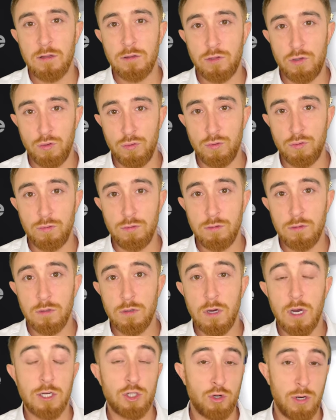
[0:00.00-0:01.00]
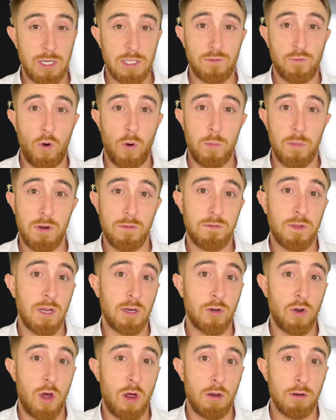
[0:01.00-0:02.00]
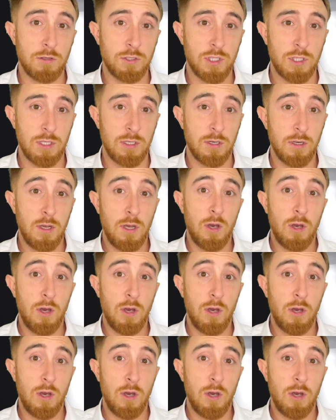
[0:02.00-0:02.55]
to a transformative technology,